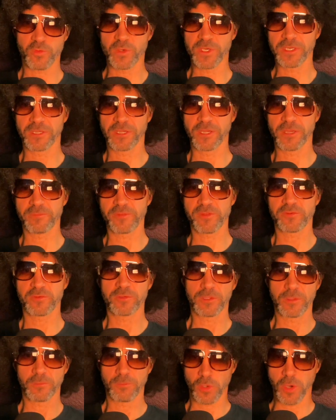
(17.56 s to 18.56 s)
it comes to
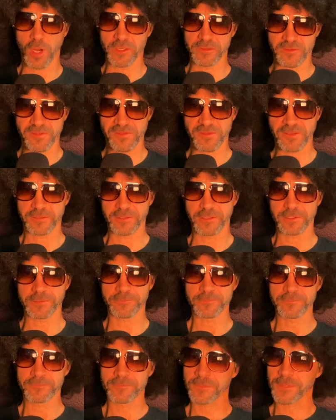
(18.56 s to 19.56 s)
LeBron sucking.
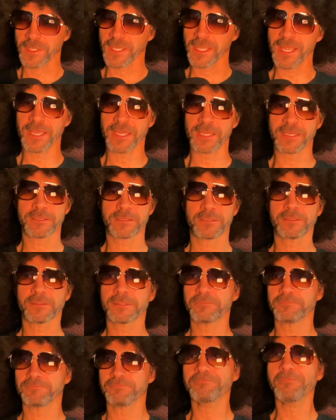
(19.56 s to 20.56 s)
And
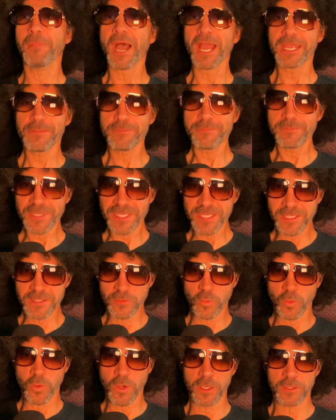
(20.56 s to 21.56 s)
might be
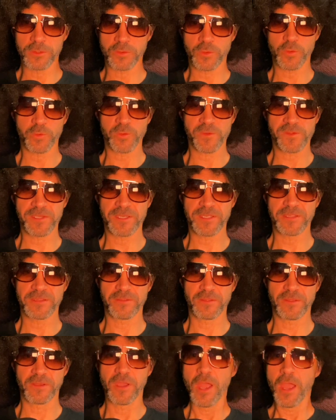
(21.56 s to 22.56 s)
the one who says
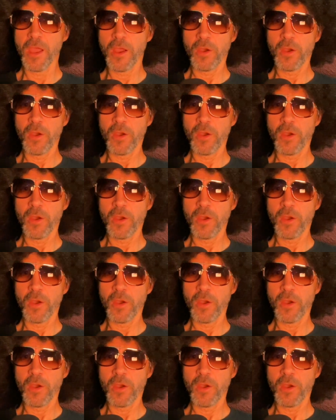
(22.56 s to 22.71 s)
the